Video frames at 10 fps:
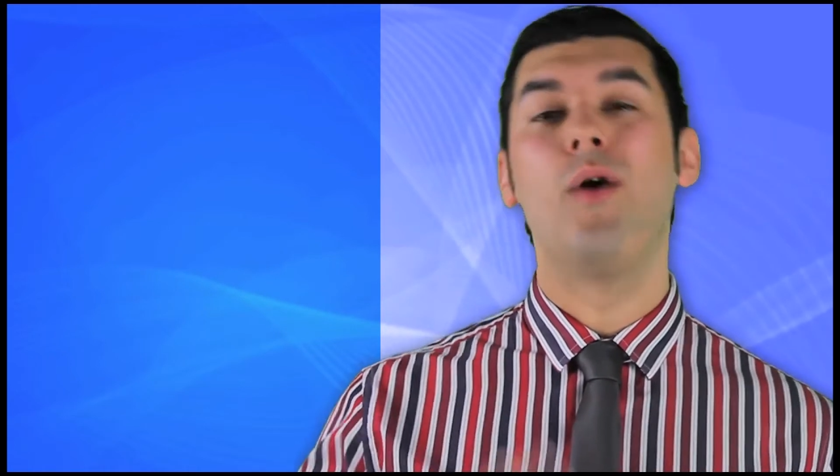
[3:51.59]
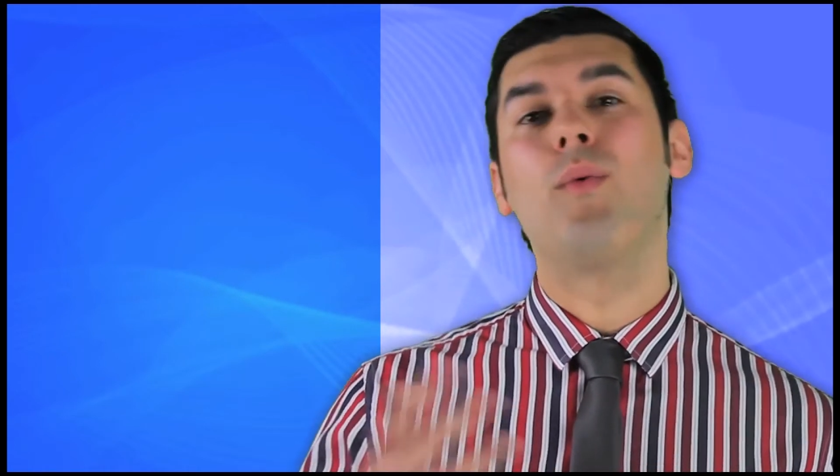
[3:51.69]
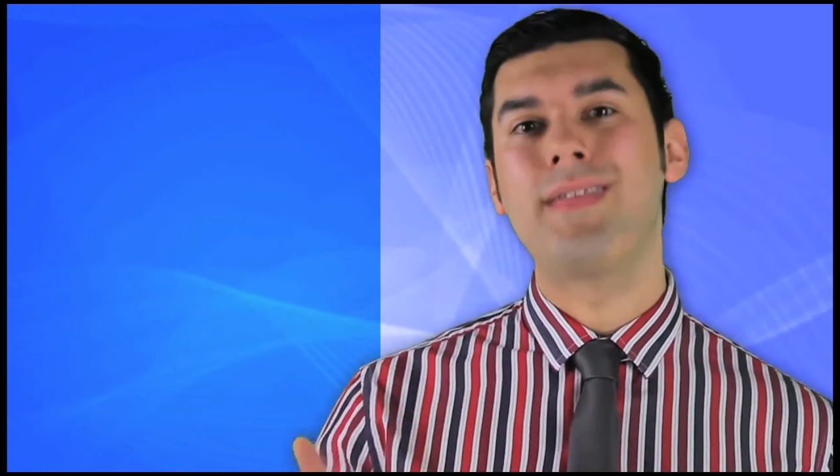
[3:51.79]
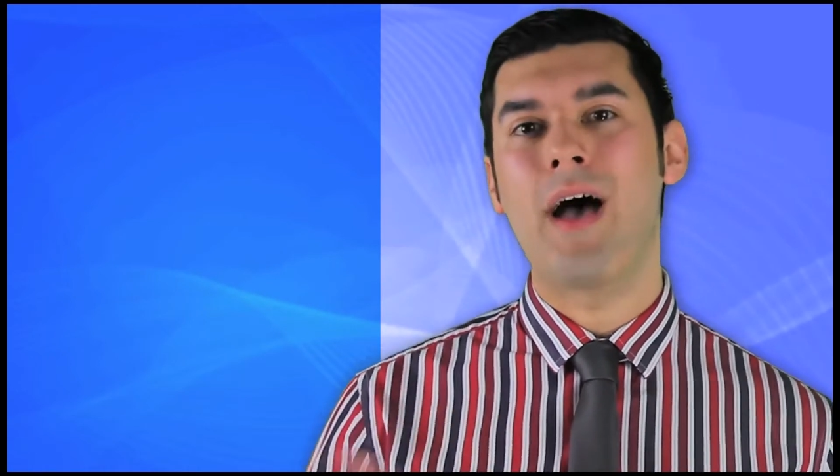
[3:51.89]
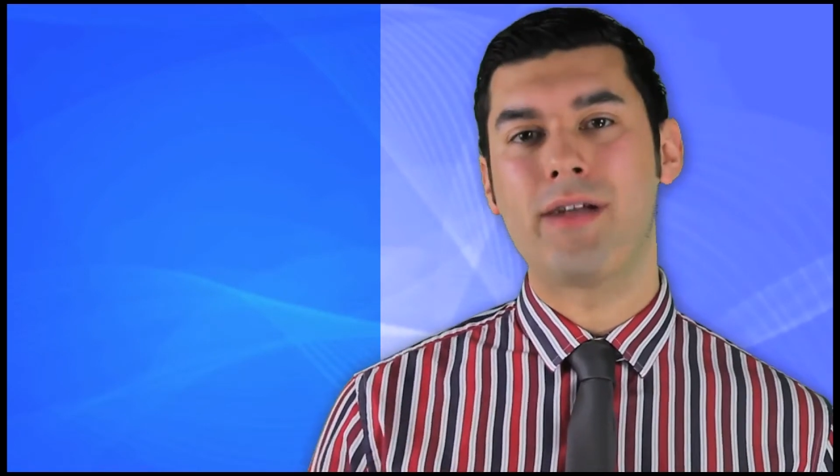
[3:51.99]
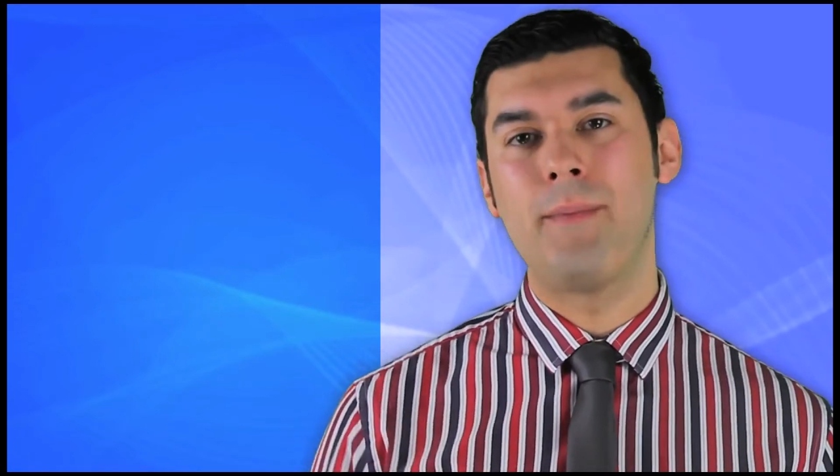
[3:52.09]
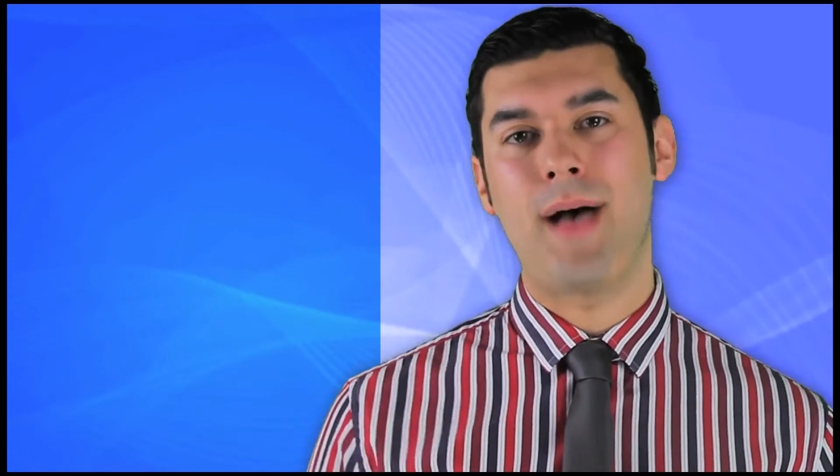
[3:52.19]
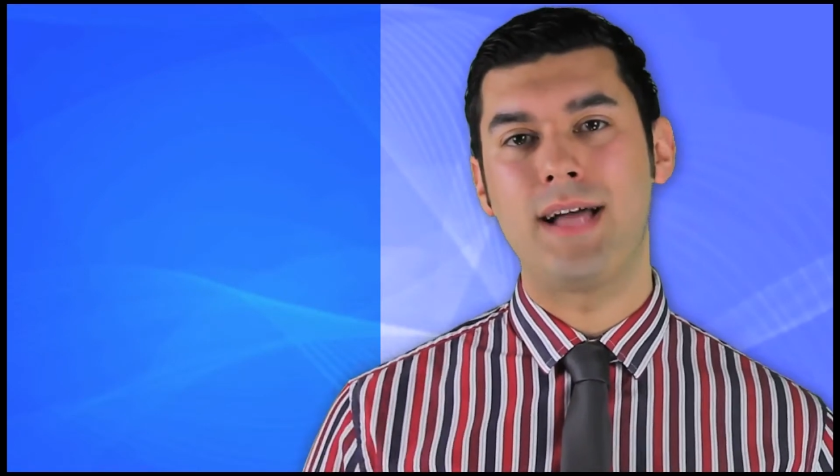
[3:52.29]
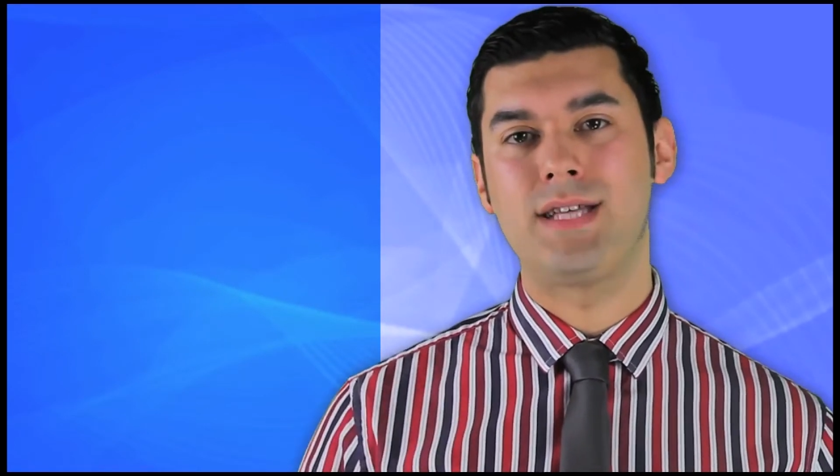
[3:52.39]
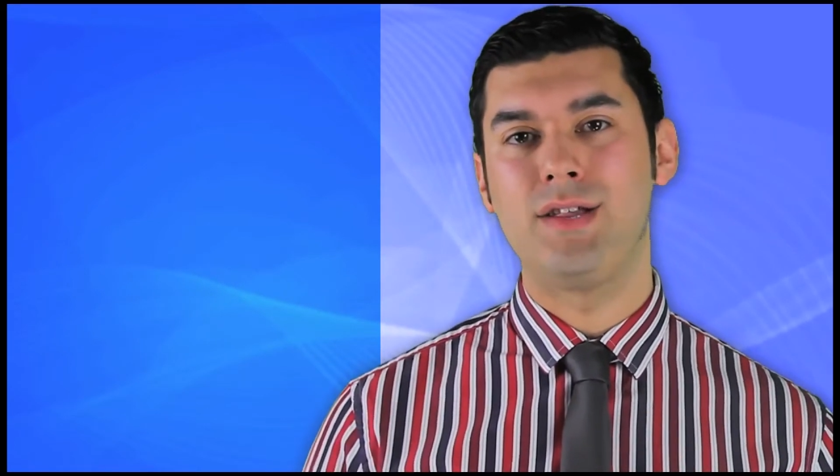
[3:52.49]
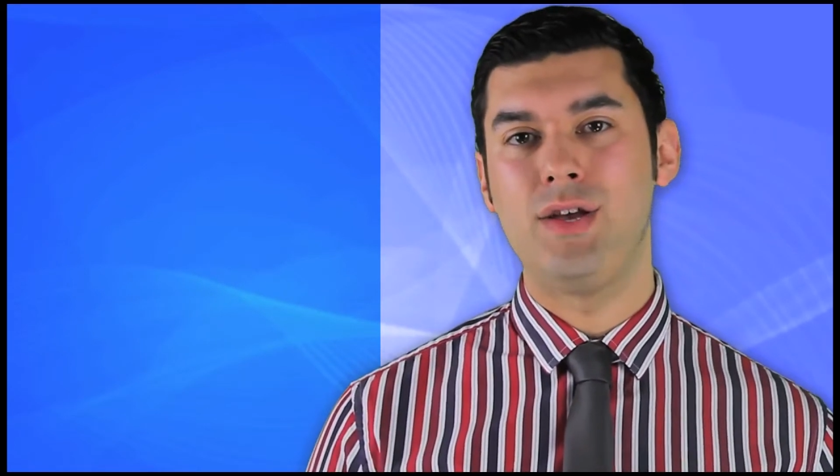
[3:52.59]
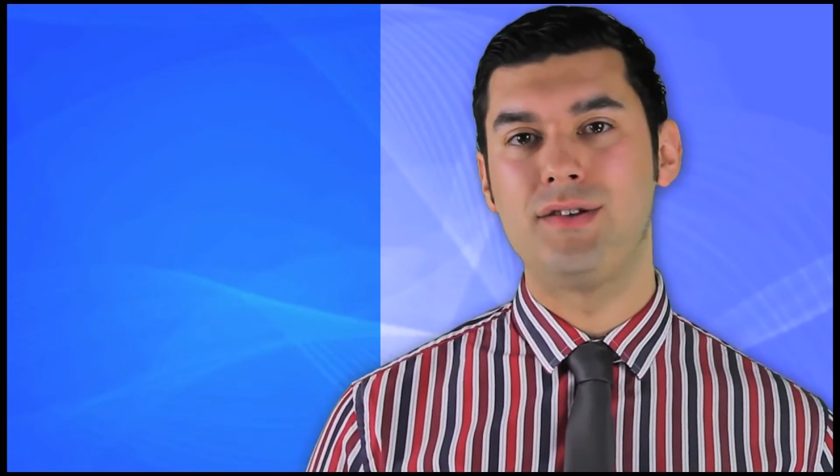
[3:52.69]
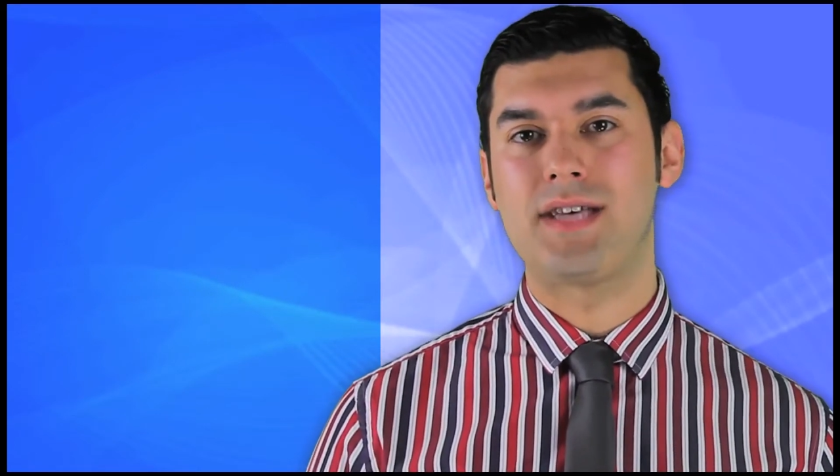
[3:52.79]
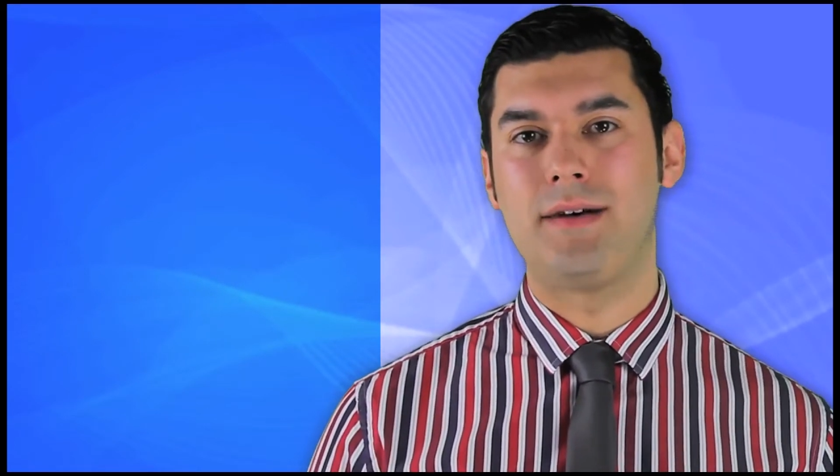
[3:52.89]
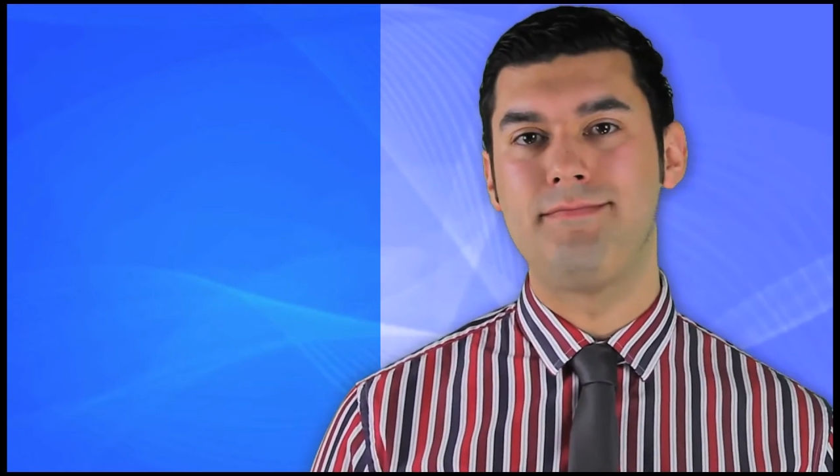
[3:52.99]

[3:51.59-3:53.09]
without impacting the user.